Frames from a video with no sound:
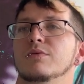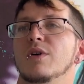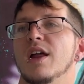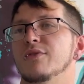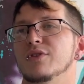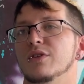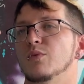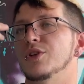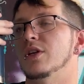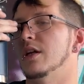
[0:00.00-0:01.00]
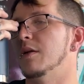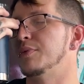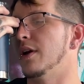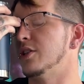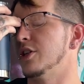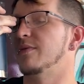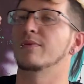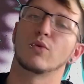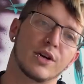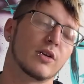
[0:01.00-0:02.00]
yeah. Whenever you, when you get an apprenticeship
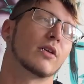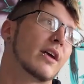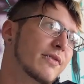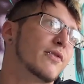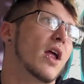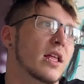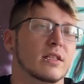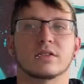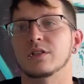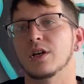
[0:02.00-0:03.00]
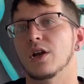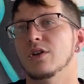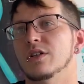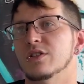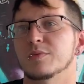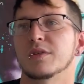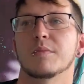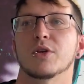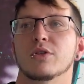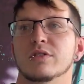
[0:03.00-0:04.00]
from one of your, like, friends, you know, you just
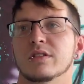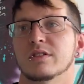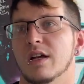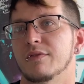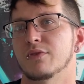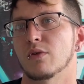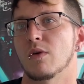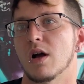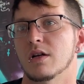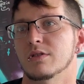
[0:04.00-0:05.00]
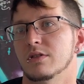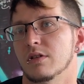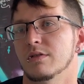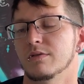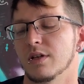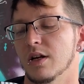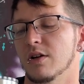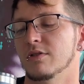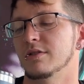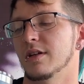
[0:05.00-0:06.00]
become a nuisance after a while. So, you know,
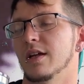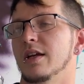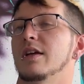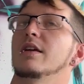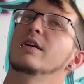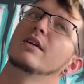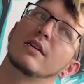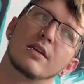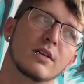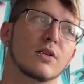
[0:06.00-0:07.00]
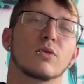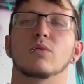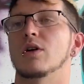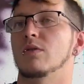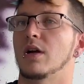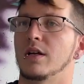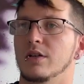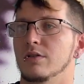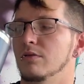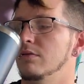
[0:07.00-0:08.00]
it's like, what do I
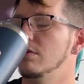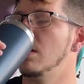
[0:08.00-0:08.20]
do?